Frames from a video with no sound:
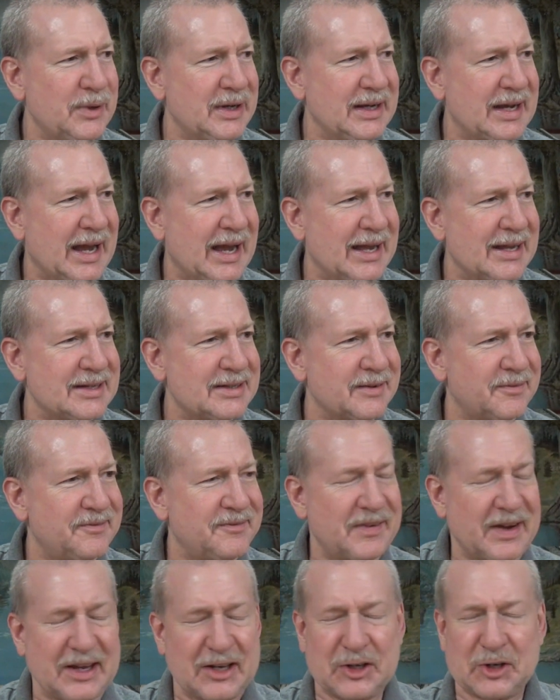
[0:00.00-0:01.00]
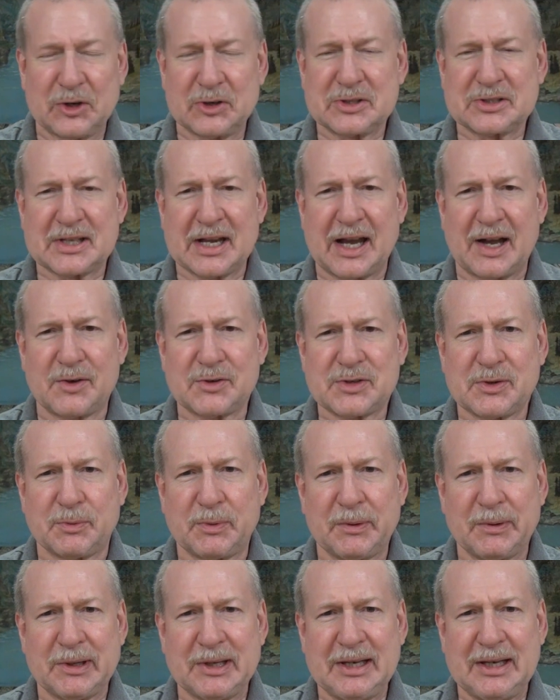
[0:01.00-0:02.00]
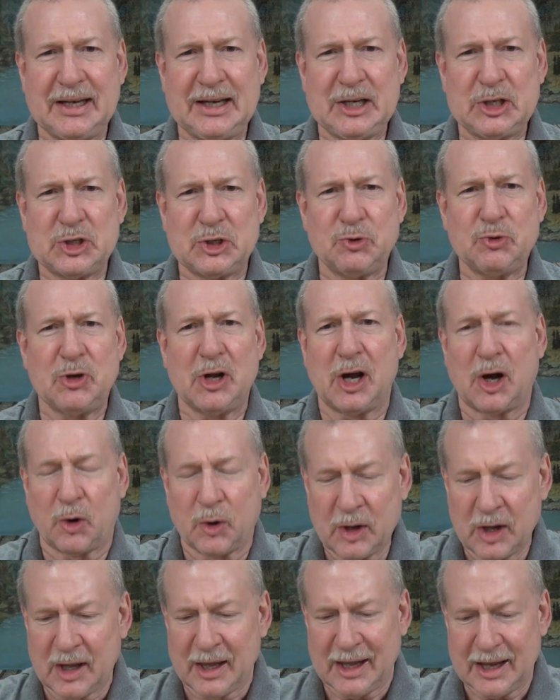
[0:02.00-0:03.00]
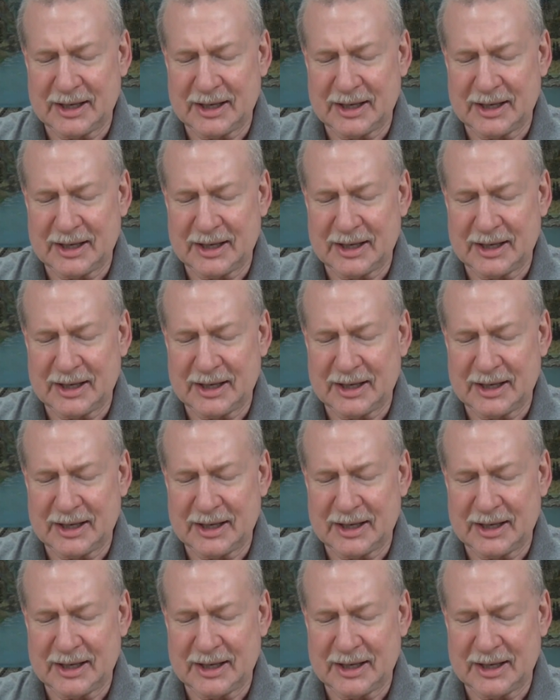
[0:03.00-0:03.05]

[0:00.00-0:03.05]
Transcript: we can't defend ourselves if we need to? No,